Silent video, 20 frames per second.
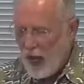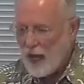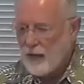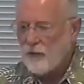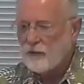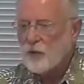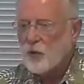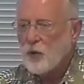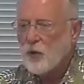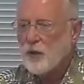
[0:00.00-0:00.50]
And
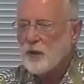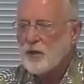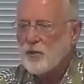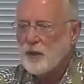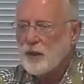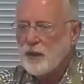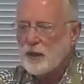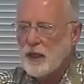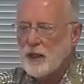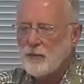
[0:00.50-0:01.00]
of course,
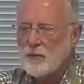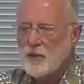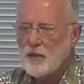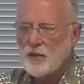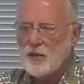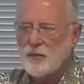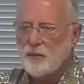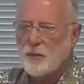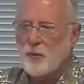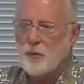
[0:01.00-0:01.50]
when it comes to
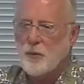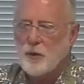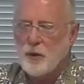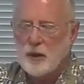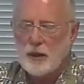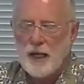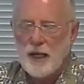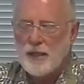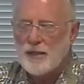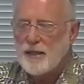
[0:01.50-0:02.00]

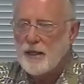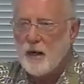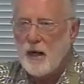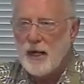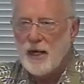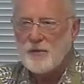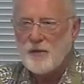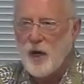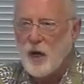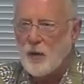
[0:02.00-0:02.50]
support, as it
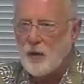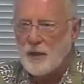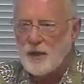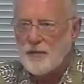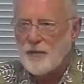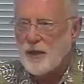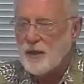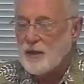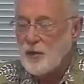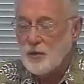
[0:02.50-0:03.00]
has always
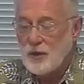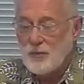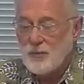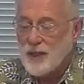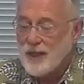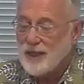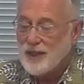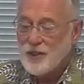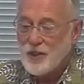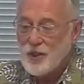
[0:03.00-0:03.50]
been, you can
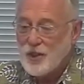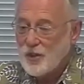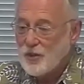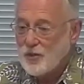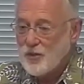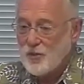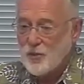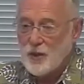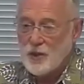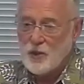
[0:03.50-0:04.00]
pick and
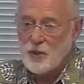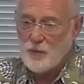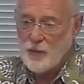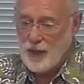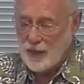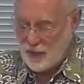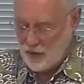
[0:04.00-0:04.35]
choose what you buy